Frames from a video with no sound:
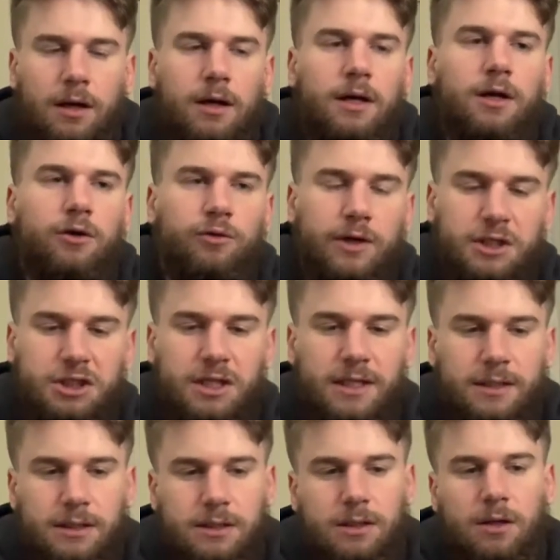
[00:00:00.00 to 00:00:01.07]
It
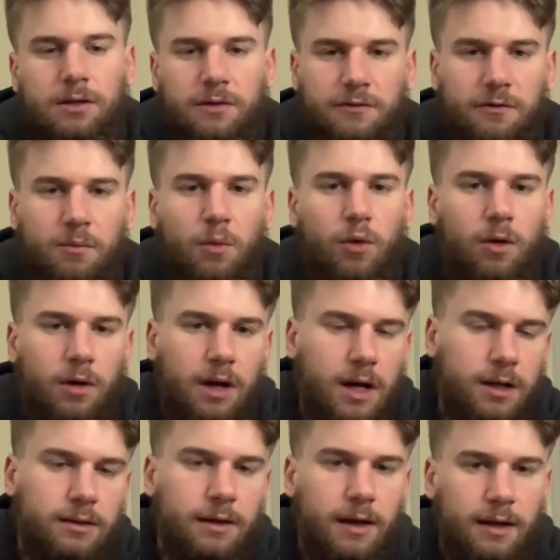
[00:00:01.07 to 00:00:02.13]
originates on the femoral
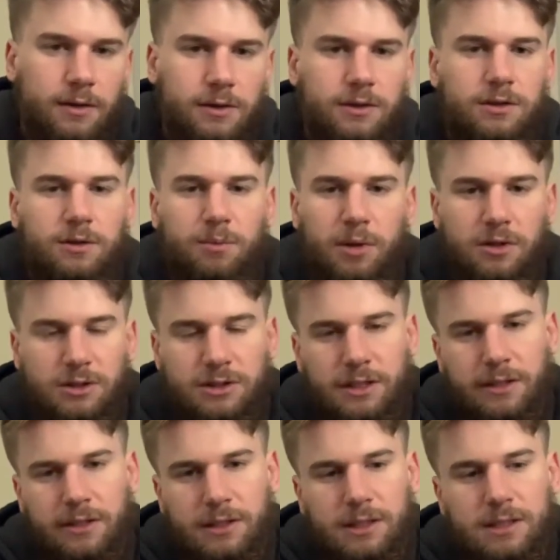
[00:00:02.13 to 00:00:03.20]
condyles on the
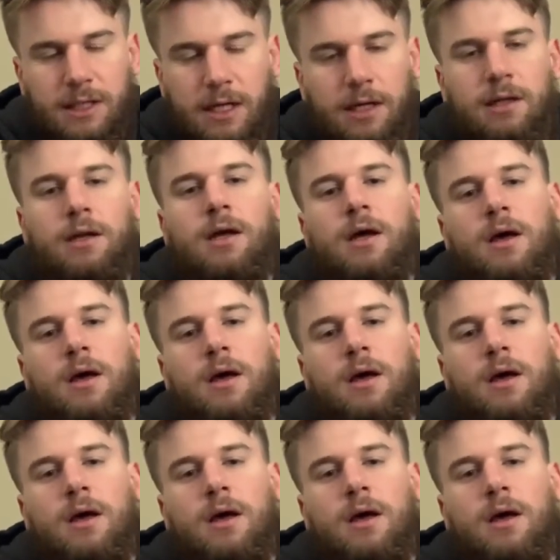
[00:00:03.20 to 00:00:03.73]
posterior side,